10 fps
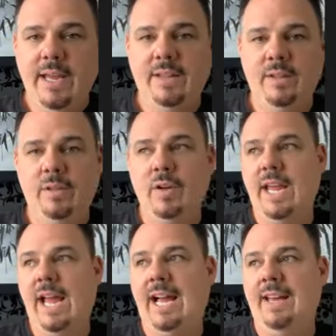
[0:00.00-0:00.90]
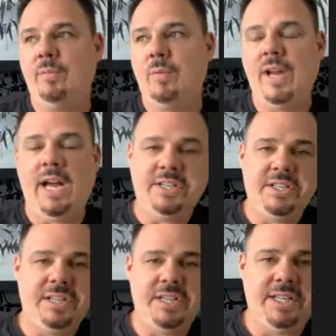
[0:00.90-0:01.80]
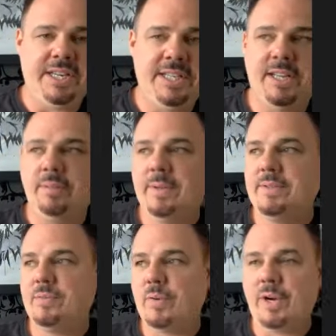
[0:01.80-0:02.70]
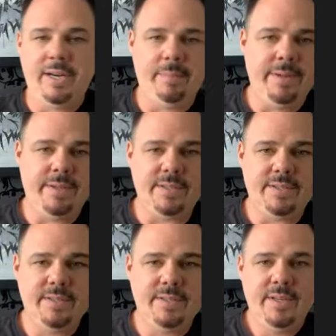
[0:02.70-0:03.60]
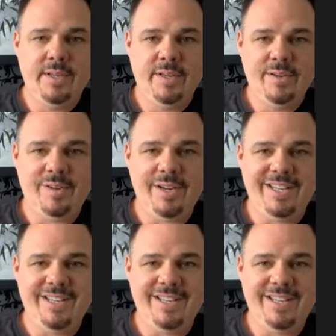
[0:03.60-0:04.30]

and look at, we're not just in a detailing business, we're in a business, right?